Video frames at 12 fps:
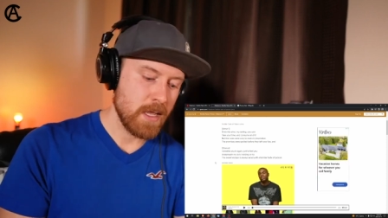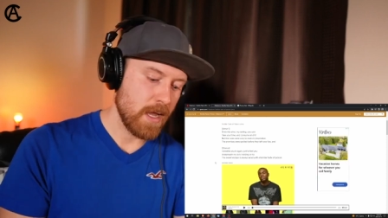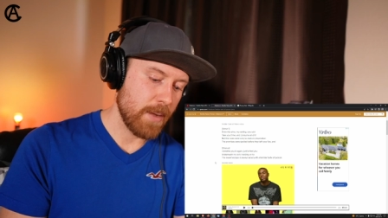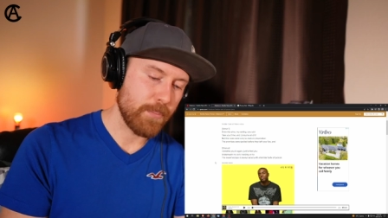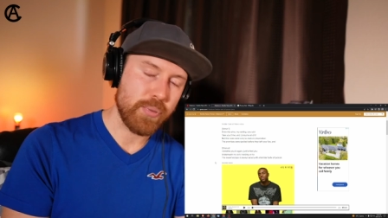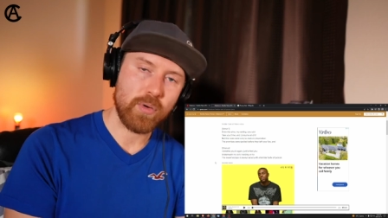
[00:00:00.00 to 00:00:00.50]

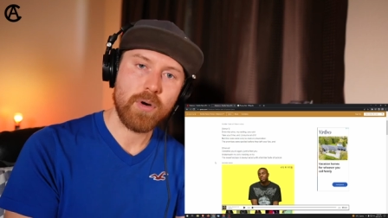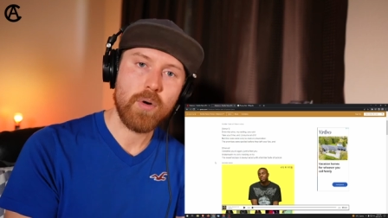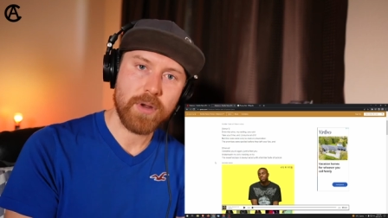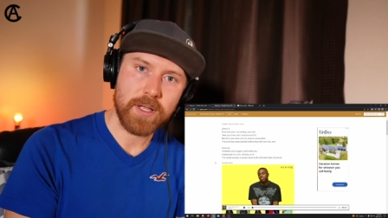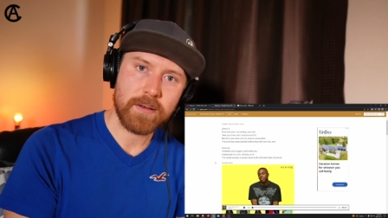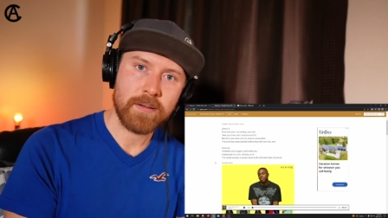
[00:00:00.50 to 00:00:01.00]
I'm
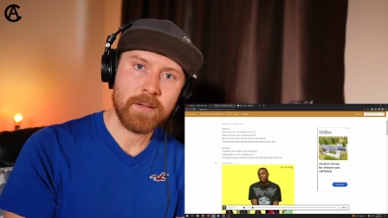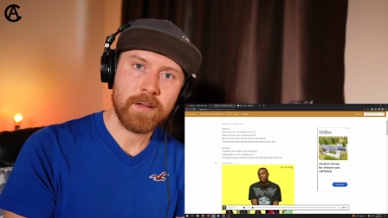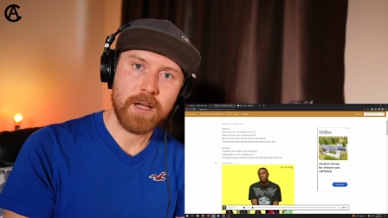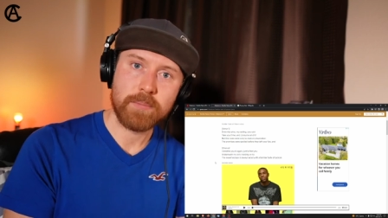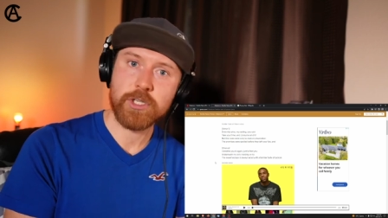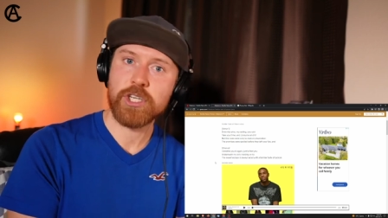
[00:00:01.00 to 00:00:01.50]
broken.
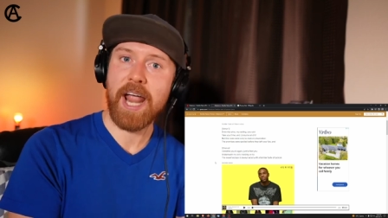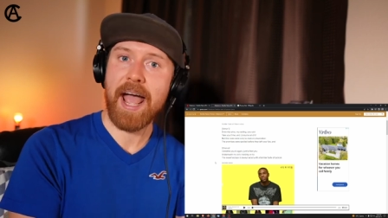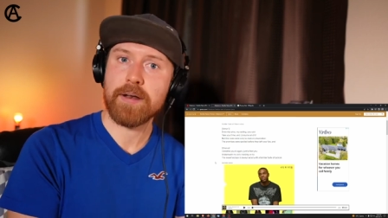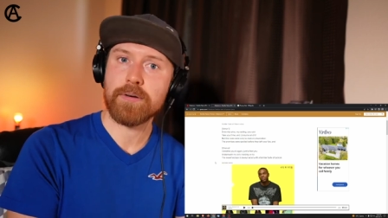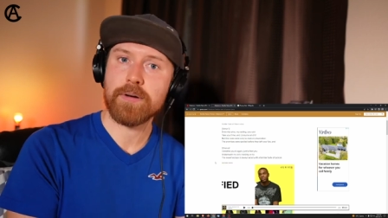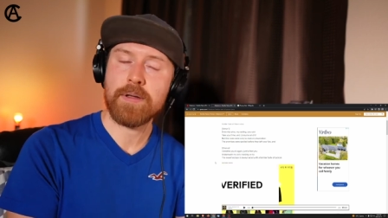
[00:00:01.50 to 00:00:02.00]
I'm
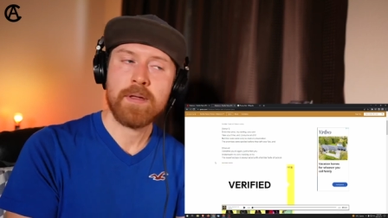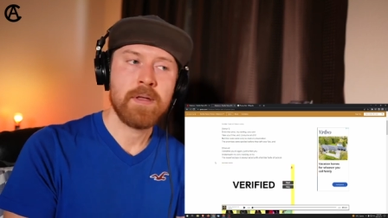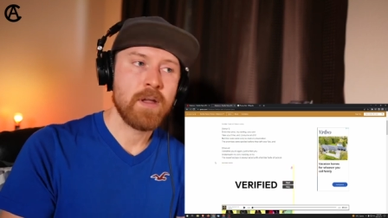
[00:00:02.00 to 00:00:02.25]
shattered.